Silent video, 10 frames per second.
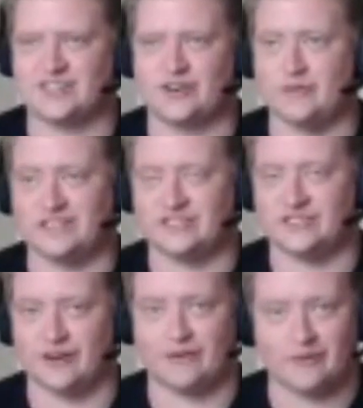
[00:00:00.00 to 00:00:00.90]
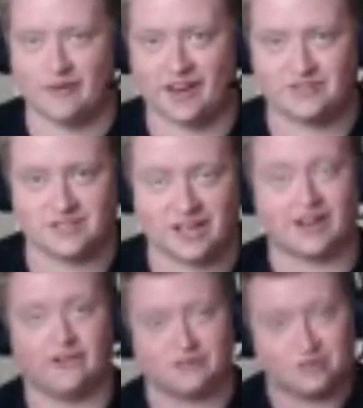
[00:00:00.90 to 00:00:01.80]
cool. Me too. Don't worry about it. I was like,
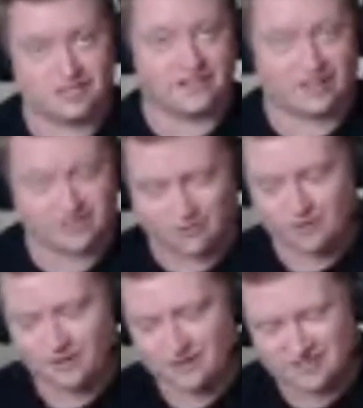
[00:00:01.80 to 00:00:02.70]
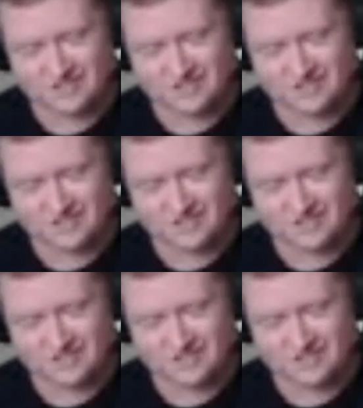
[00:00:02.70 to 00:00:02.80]
oh shit, dice roller.